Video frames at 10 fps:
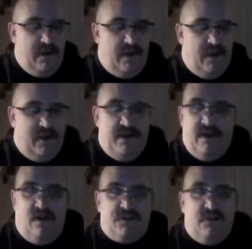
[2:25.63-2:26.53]
and
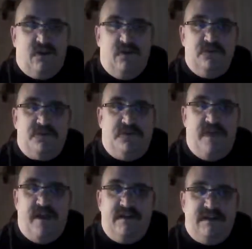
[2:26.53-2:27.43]
it also goes
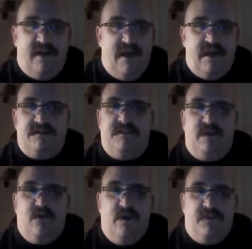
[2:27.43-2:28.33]

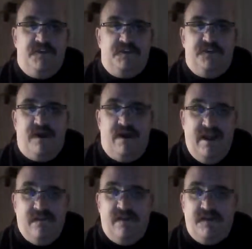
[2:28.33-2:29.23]
fantastic with just about
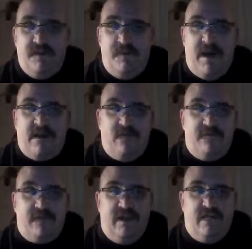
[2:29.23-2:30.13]
every tobacco
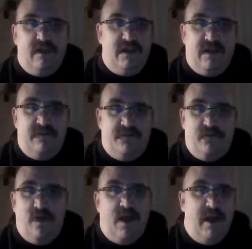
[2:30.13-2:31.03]
flavoring that I've
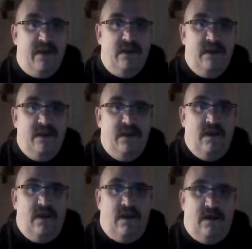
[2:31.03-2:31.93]
tried.
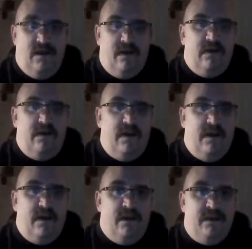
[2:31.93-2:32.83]

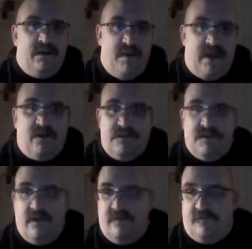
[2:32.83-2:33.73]
And tobacco is
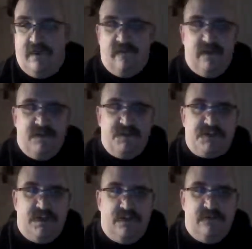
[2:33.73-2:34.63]
another flavor that I've
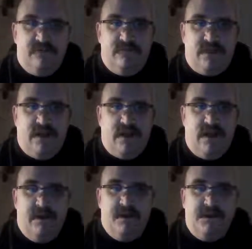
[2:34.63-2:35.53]
just kind of
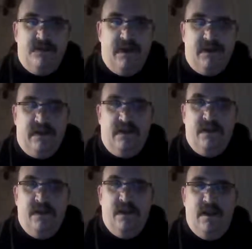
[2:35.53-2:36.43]
gotten into lately,
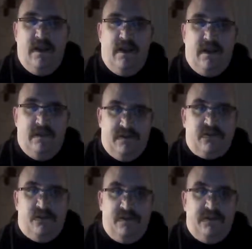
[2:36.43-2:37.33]
and
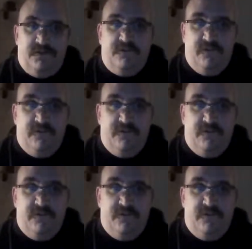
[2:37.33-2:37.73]
this one is